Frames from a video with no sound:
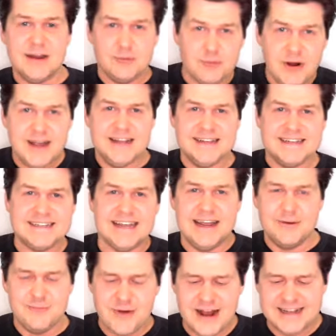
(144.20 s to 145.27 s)
and runs
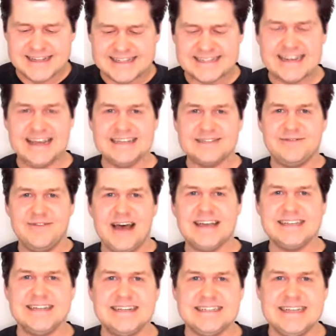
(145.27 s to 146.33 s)
and runs as
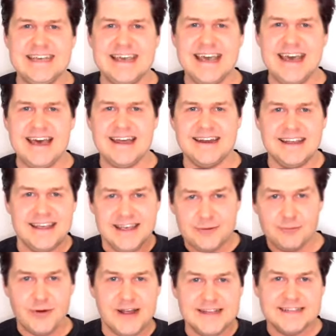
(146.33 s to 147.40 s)
fast as he can.
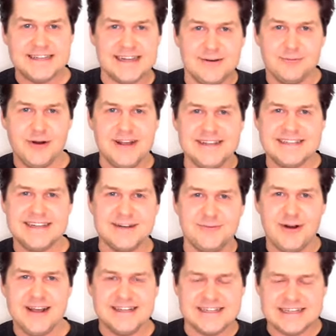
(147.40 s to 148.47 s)
He runs and runs and
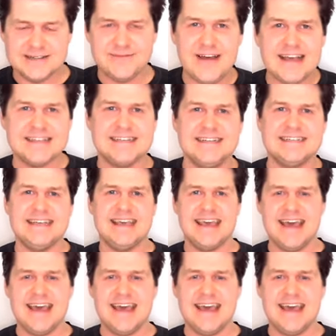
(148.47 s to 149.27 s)
runs as fast as he